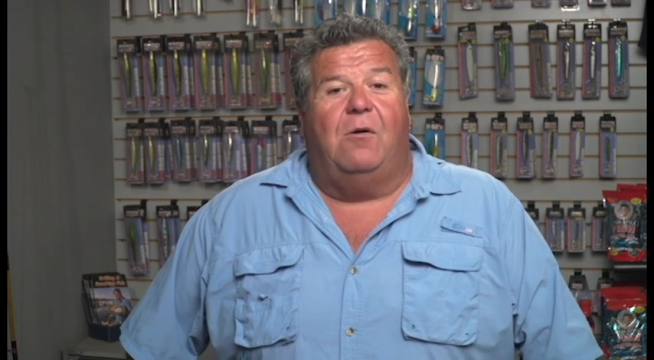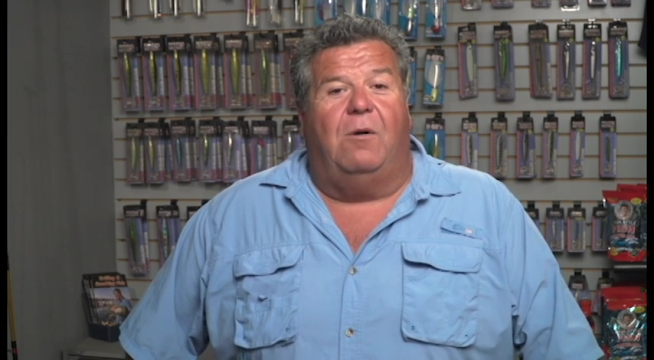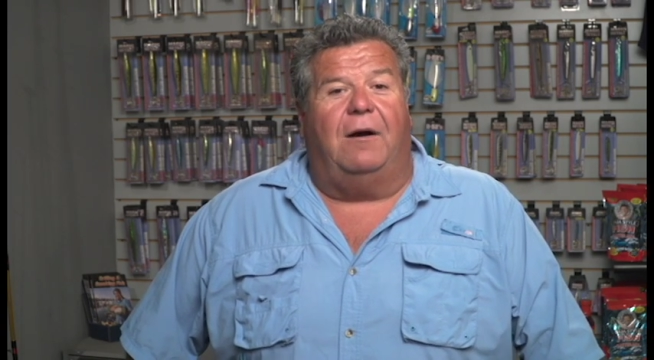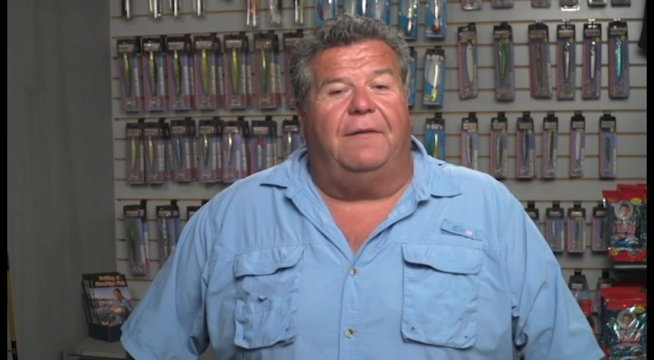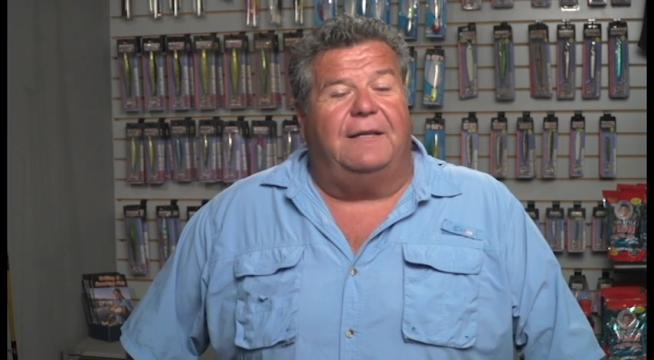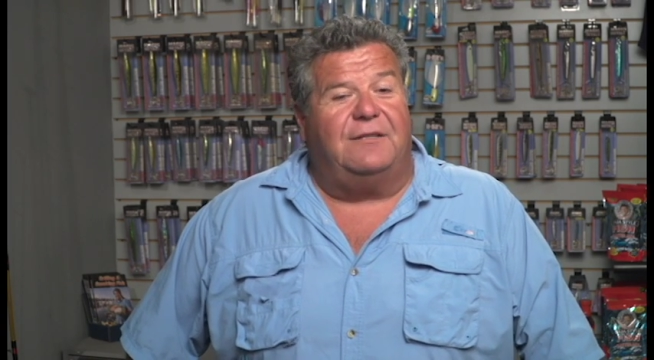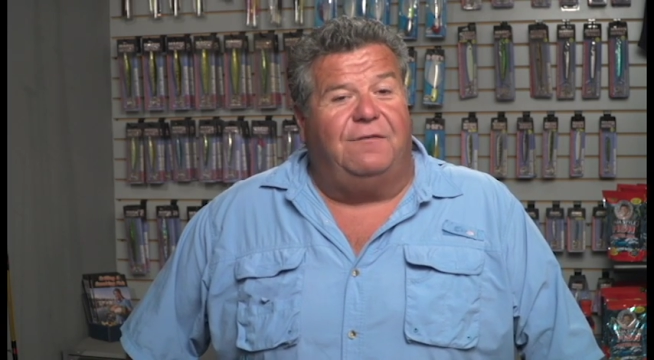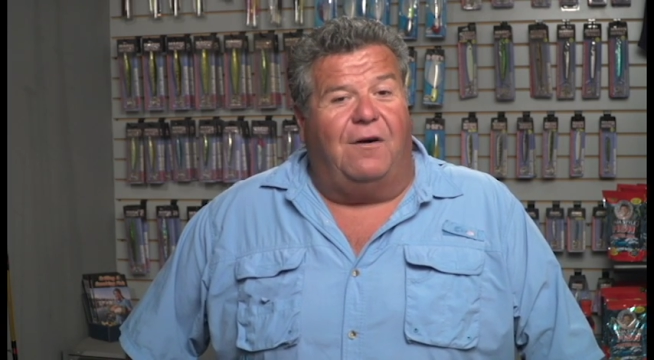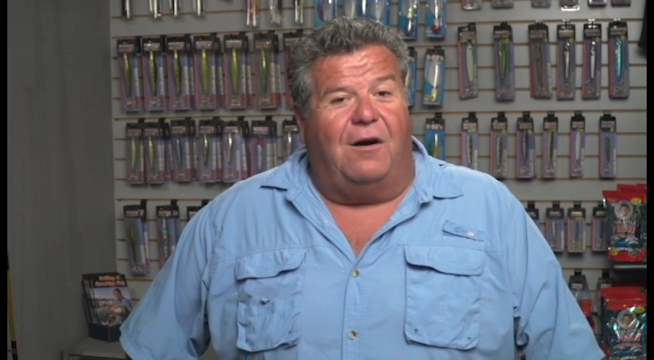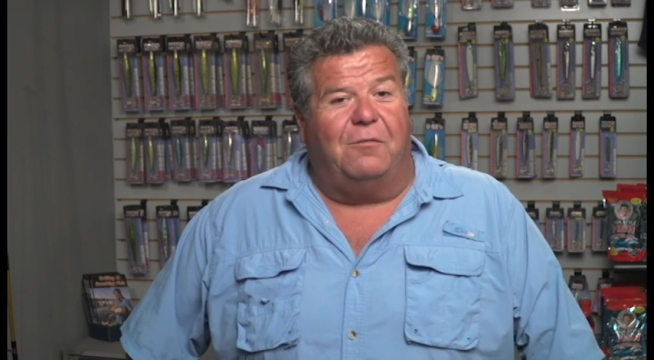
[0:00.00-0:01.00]
Well, this
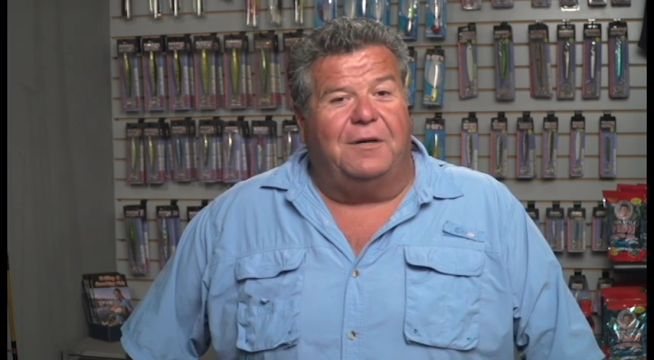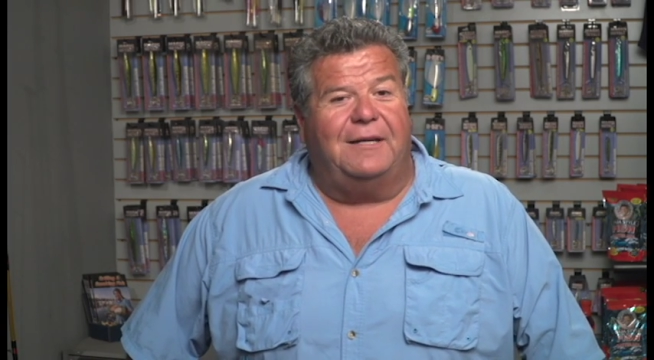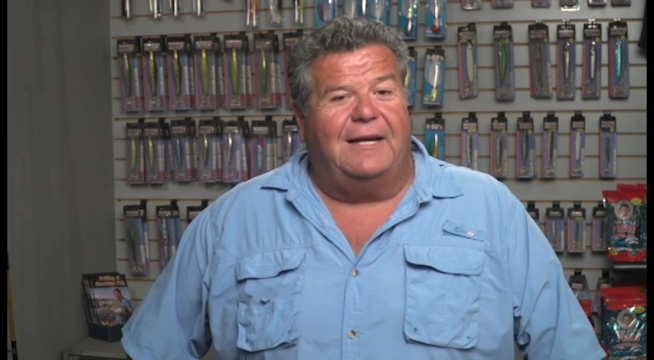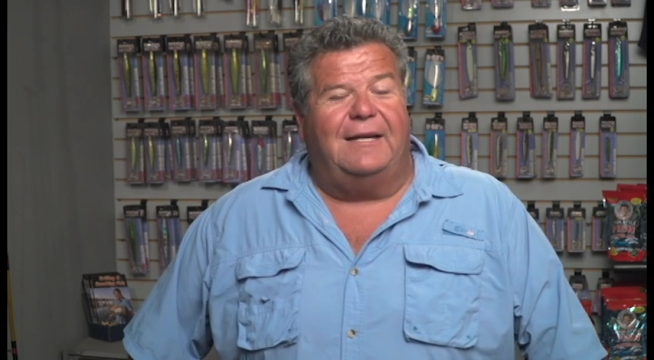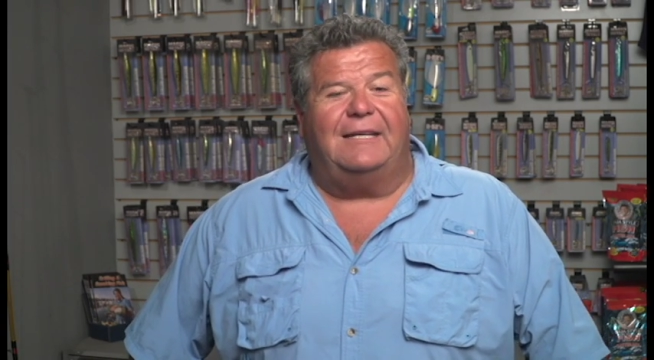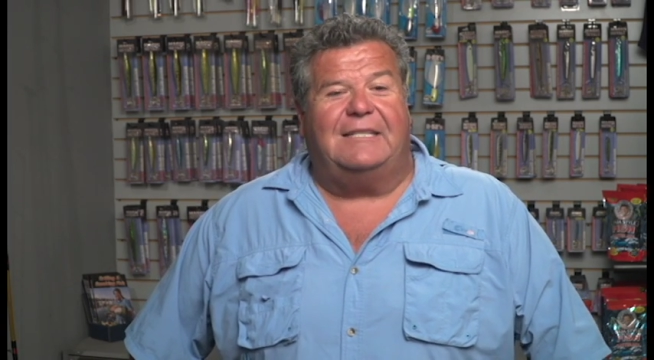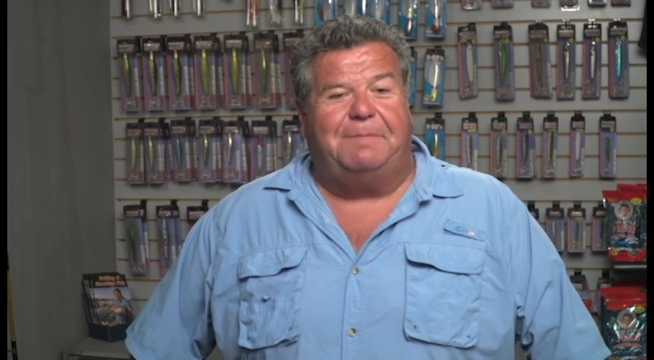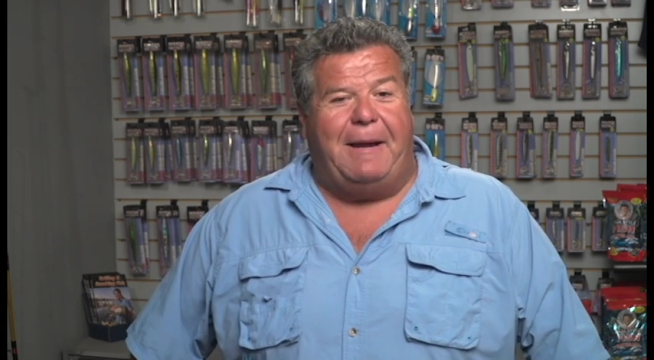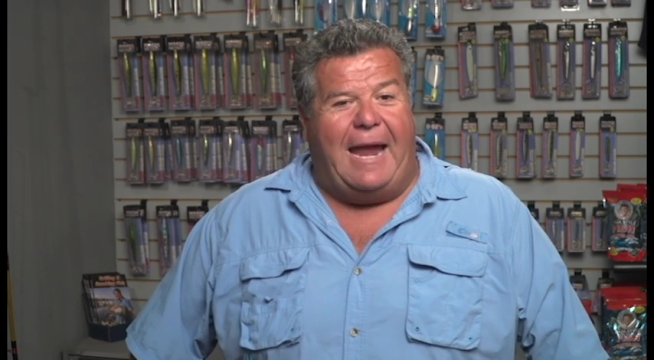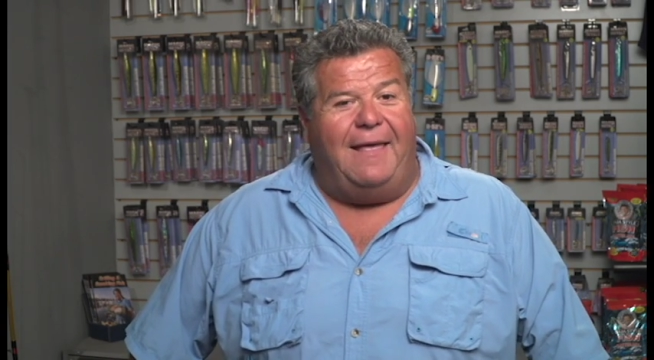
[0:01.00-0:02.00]
fall we're gonna
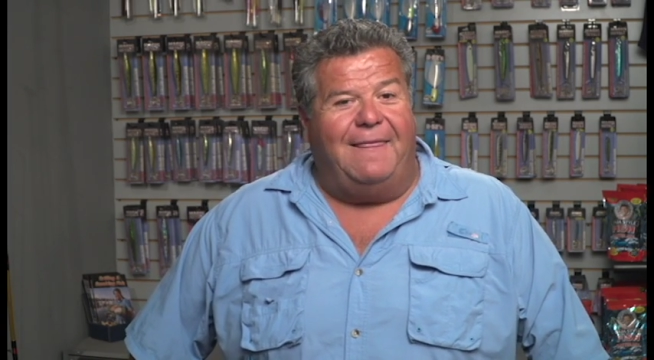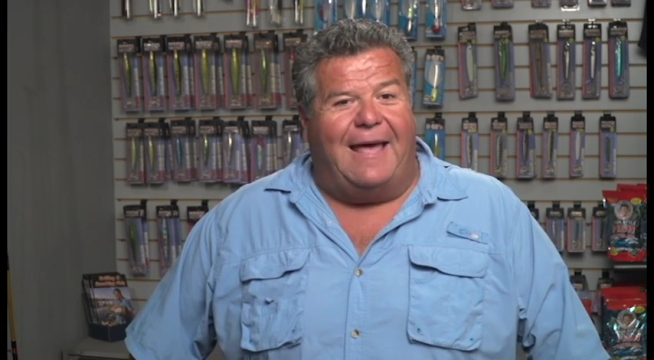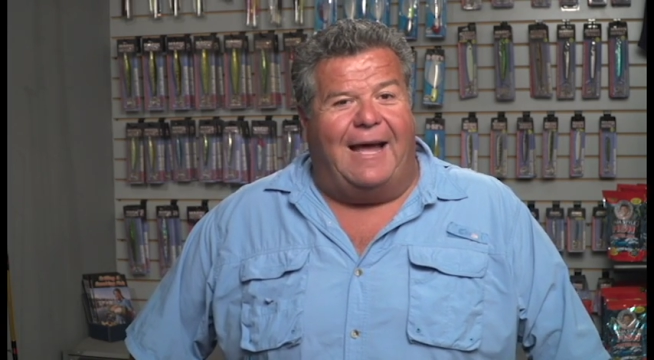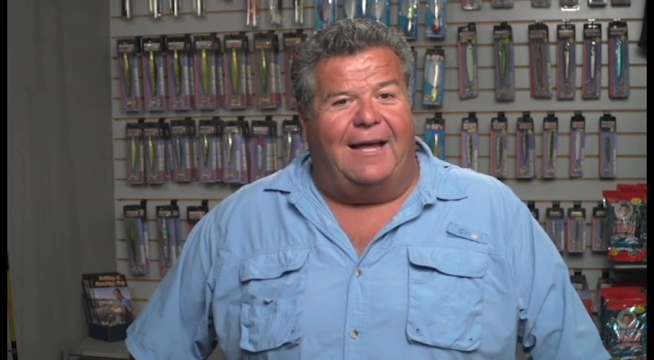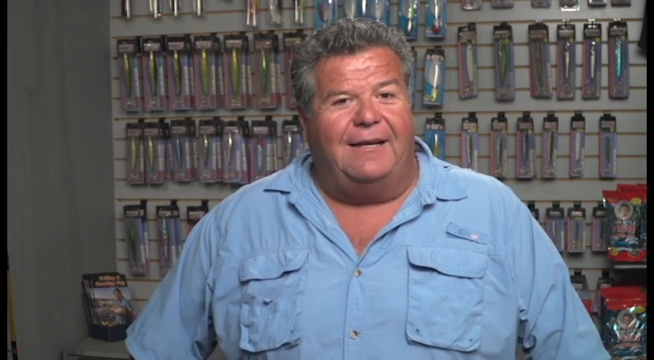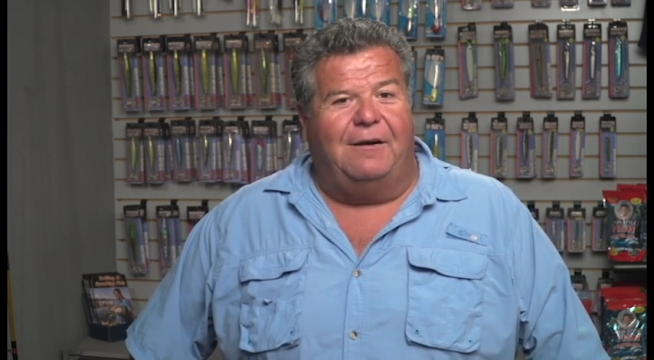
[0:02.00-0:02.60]
expand that